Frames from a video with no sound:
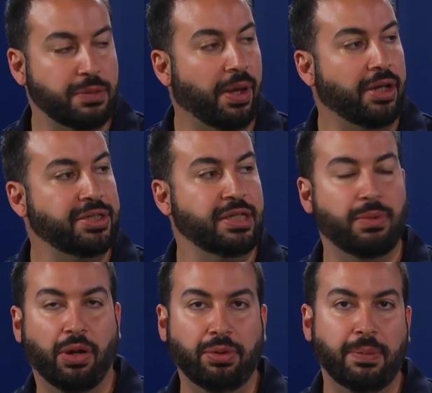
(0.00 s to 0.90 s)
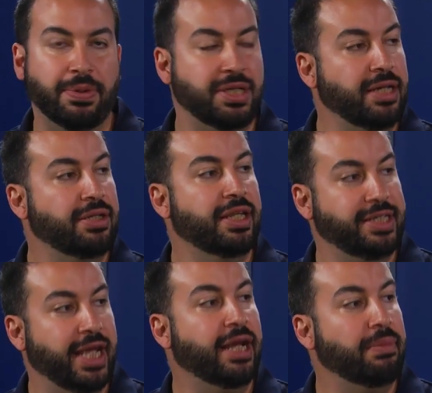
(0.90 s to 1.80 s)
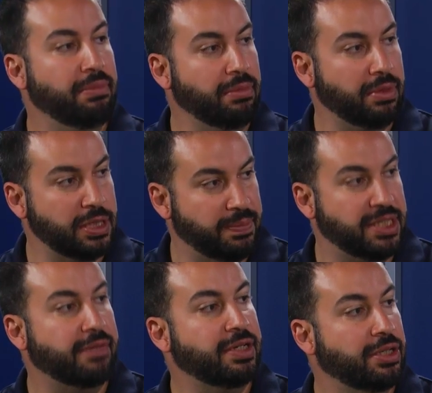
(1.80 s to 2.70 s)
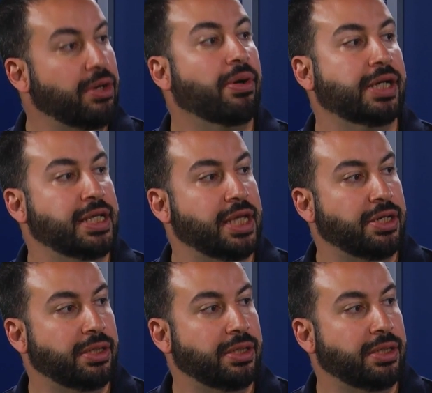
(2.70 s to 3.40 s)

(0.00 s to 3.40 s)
policies would only pertain to the data specific to the organization.